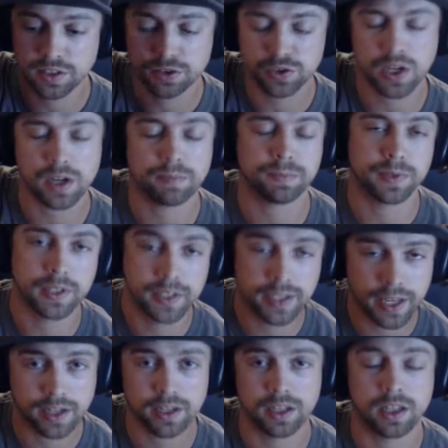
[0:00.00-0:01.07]
Drop it
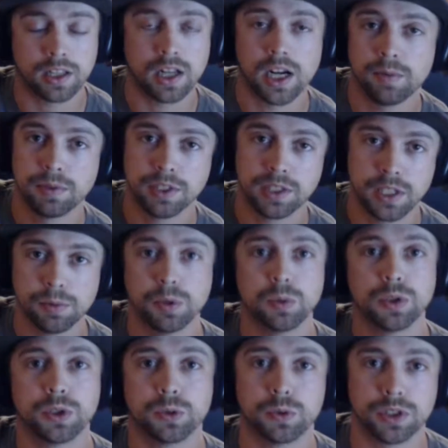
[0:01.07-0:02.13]
down in a comment. Tell me
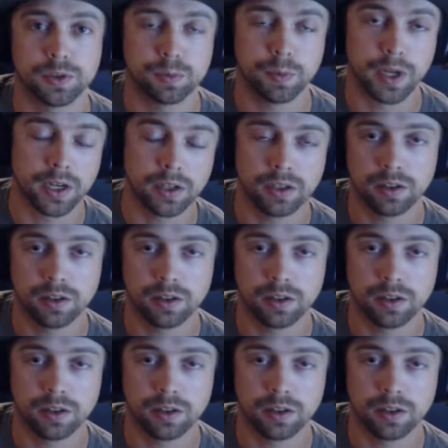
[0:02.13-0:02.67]
which one is better,